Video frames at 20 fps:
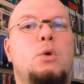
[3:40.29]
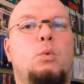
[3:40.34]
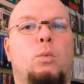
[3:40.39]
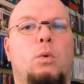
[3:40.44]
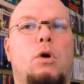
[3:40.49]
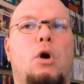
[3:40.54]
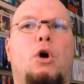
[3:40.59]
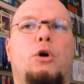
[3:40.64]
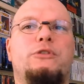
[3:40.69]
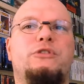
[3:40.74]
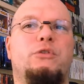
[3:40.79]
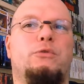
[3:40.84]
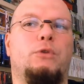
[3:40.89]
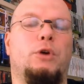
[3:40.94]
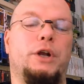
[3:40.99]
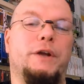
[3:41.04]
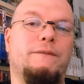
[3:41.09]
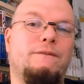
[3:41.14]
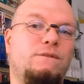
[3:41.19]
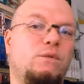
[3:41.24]
We're also
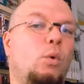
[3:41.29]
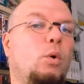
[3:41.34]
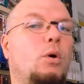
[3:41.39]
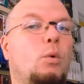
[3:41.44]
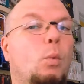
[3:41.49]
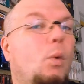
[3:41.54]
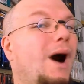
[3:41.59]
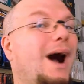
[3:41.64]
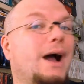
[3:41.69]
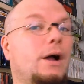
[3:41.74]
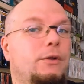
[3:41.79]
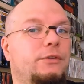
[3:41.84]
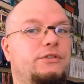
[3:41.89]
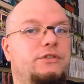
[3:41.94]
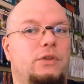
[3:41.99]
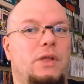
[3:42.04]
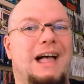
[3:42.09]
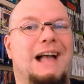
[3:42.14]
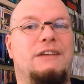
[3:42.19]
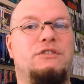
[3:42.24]
running 4 Wild
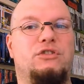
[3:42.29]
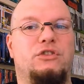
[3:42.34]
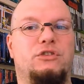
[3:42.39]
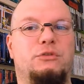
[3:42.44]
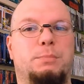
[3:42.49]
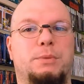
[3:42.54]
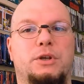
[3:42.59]
Slashes,